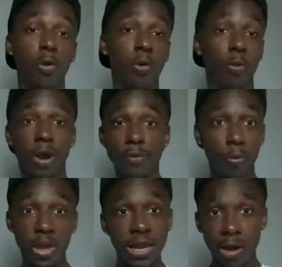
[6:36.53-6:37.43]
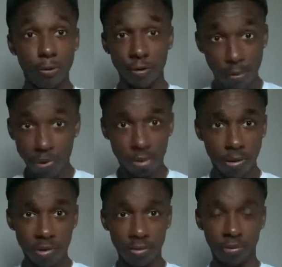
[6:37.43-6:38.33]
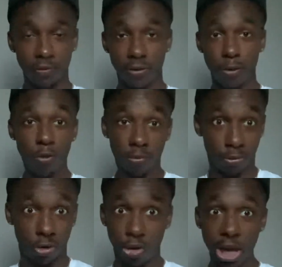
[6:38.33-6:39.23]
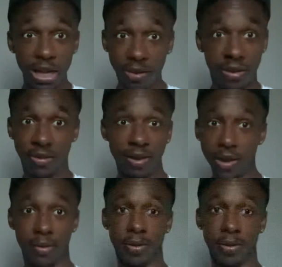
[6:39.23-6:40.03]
Whatever weed I was smoking, bro, was some crazy shit.